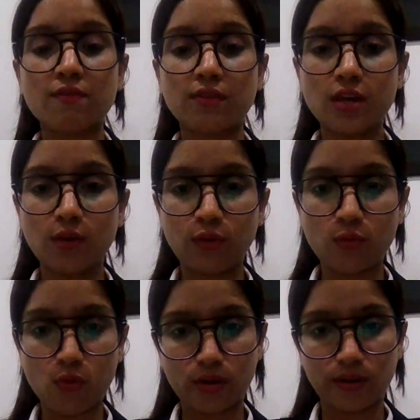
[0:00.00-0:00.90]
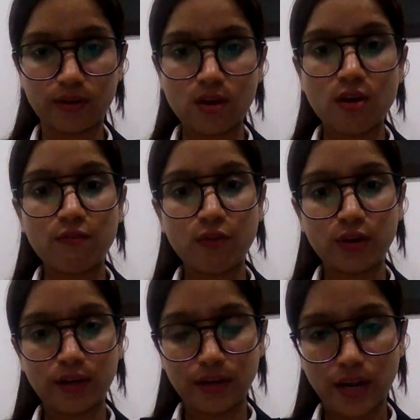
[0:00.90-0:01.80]
without a warrant for
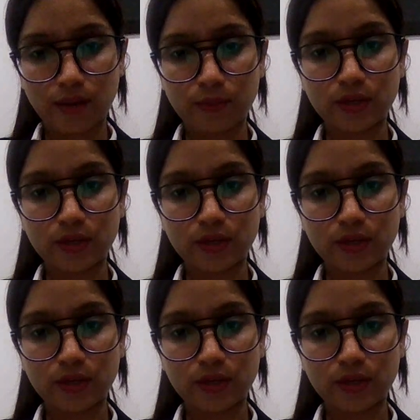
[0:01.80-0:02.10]
a crime